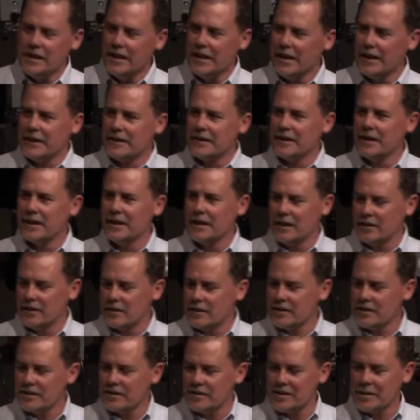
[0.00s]
And
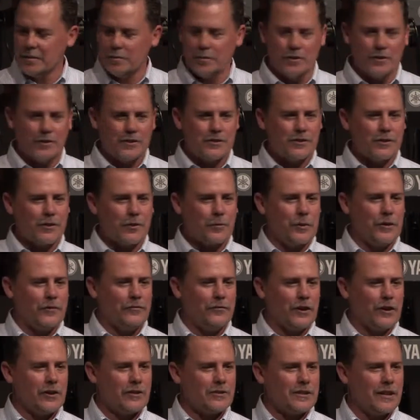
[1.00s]
the symbol is
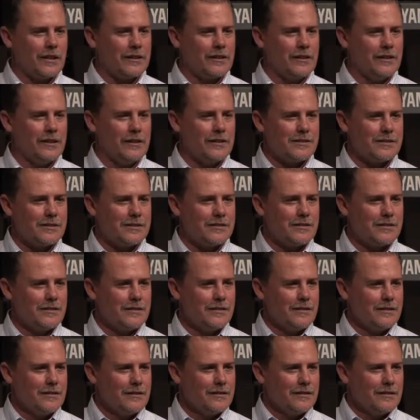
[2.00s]
3 fingers like this.
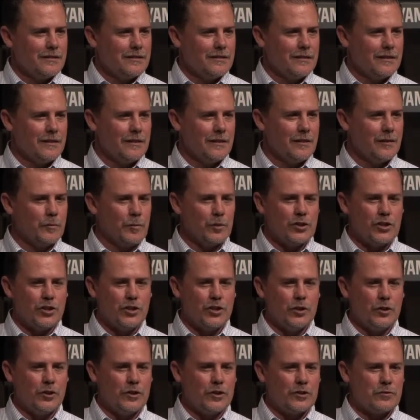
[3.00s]
I want
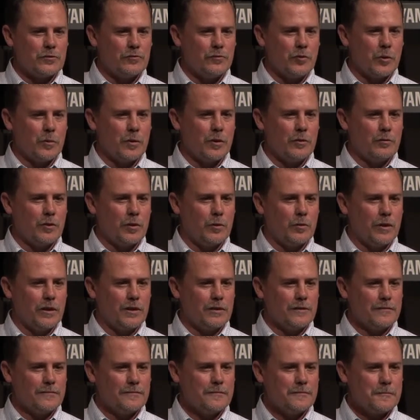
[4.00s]
you to do this for me real
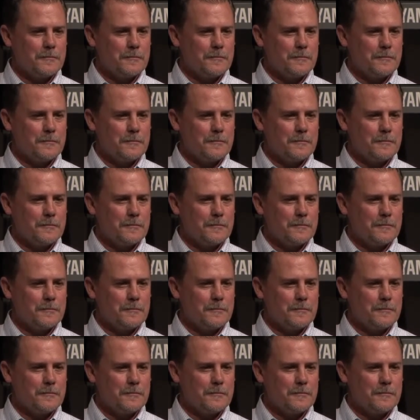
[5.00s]
quick.